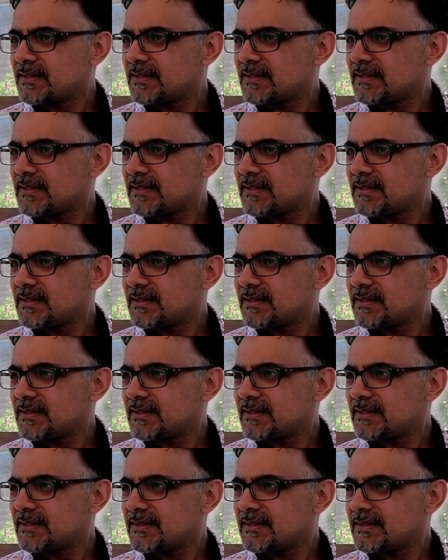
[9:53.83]

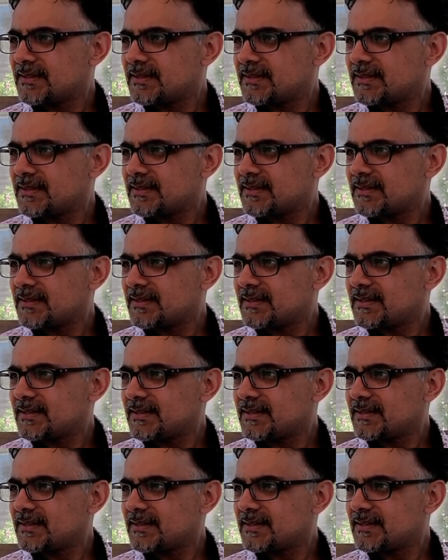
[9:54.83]

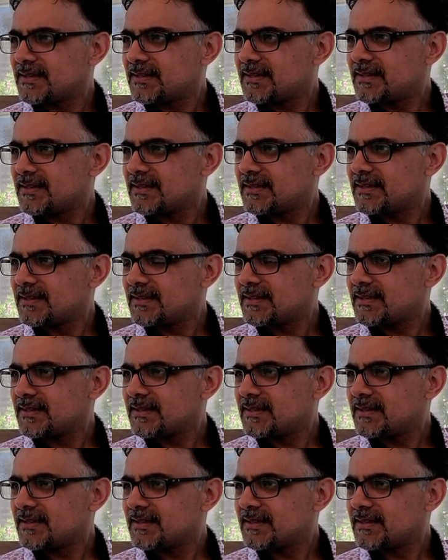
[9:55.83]

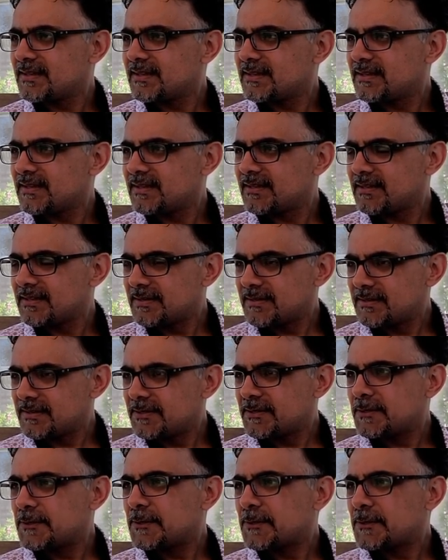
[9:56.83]
(silent)